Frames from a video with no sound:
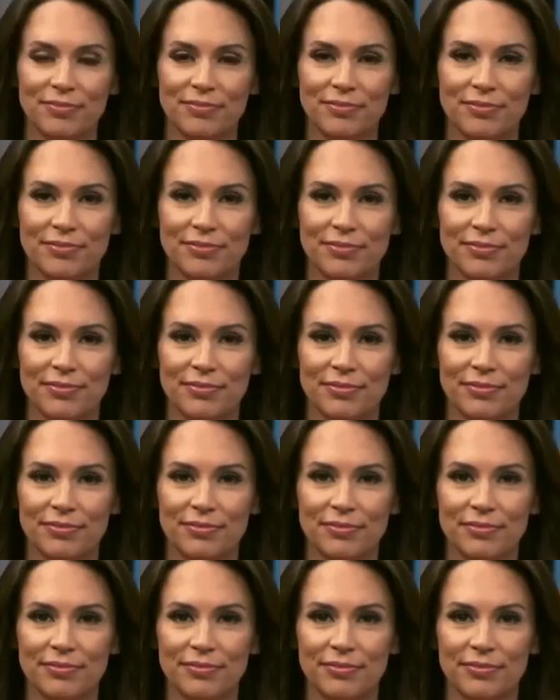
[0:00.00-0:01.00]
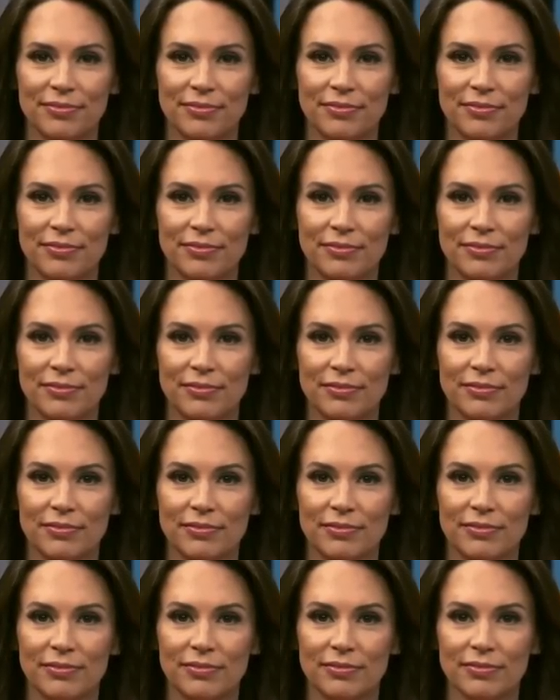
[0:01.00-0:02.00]

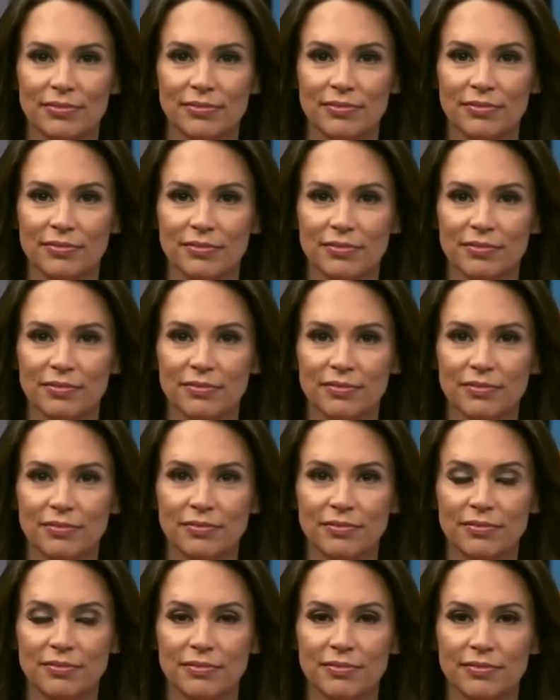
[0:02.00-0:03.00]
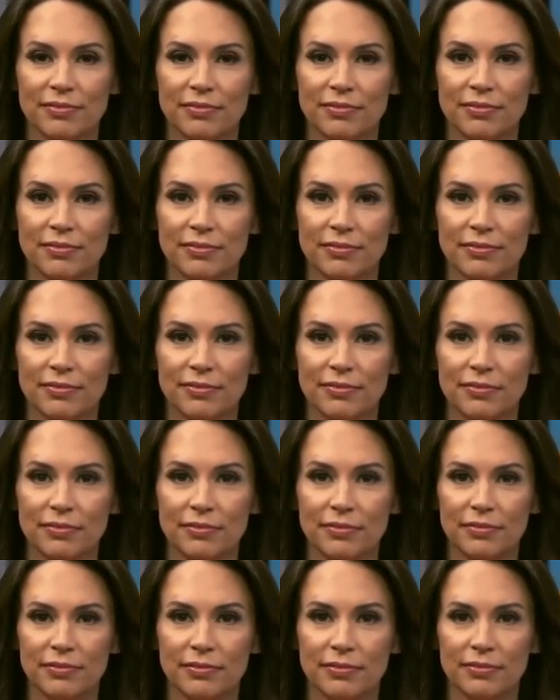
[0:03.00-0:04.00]

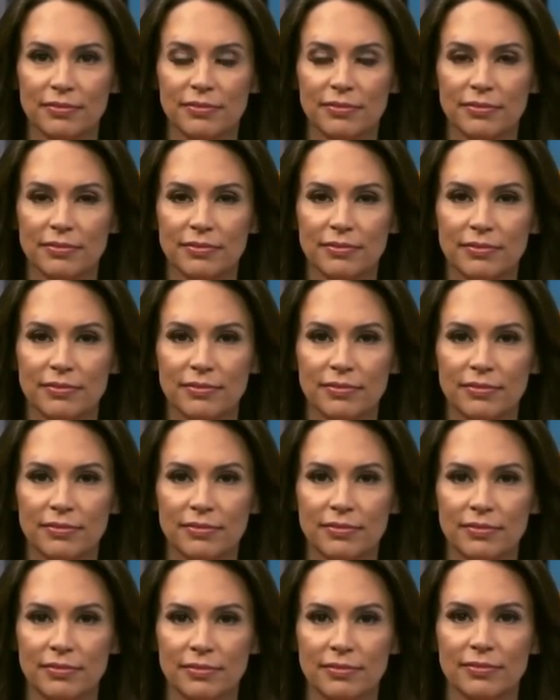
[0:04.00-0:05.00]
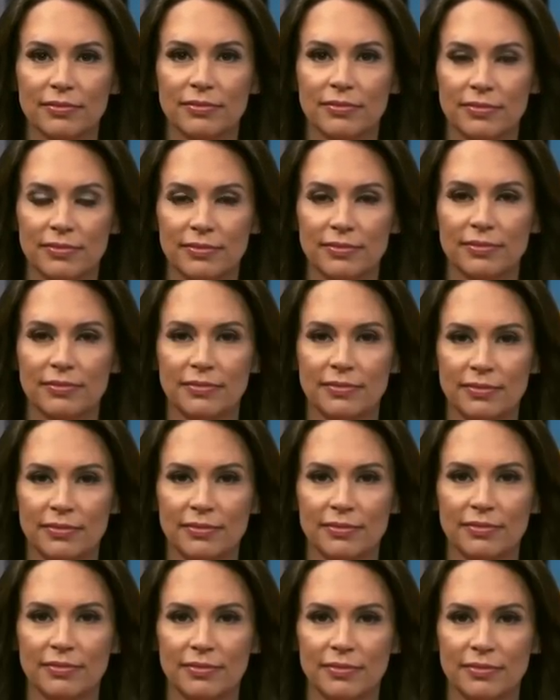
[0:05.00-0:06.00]

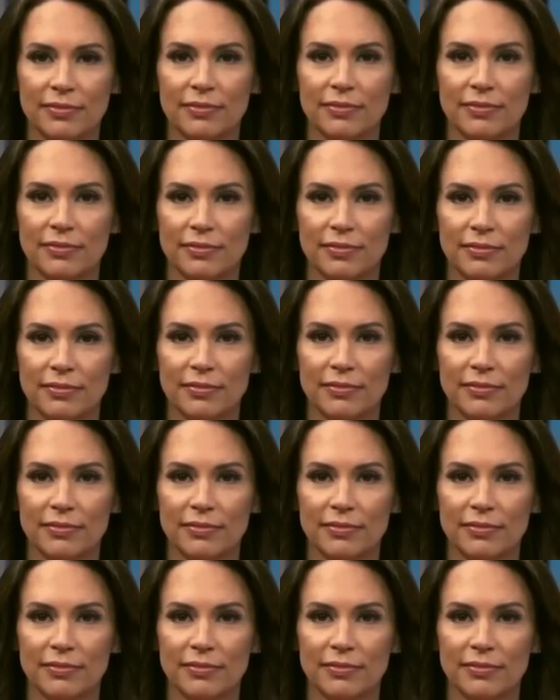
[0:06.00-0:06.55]
This person isn't speaking.